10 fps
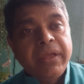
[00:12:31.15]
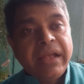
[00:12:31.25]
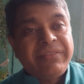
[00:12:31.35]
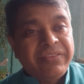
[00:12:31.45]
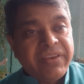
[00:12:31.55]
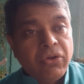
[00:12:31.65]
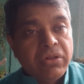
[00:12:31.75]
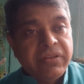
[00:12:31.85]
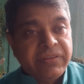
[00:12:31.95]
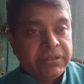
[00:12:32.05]
existing
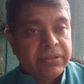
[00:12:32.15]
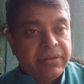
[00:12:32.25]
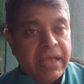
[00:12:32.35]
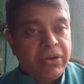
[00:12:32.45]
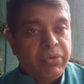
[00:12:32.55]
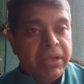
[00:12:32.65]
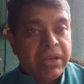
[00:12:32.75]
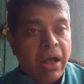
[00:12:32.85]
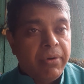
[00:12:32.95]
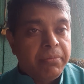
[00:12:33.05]
on this earth,
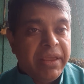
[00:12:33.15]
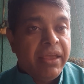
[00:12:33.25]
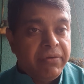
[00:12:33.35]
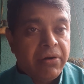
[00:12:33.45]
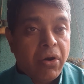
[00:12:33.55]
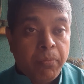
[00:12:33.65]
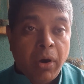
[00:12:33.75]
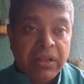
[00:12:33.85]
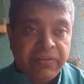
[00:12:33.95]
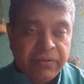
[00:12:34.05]
and our behavior, our
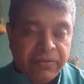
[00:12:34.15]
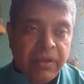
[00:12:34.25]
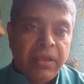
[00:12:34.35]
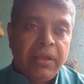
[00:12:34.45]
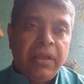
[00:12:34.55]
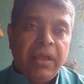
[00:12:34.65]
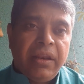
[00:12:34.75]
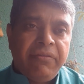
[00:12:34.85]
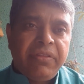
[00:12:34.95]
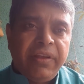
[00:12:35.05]
policies,
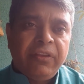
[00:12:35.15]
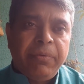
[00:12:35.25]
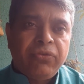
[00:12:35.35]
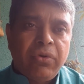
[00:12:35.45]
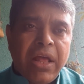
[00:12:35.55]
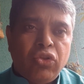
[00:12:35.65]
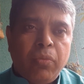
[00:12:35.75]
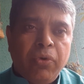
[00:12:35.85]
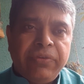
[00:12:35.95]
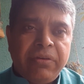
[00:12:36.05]
and everything is based on
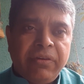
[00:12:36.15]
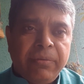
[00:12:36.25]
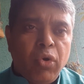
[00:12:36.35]
anthropocentrism.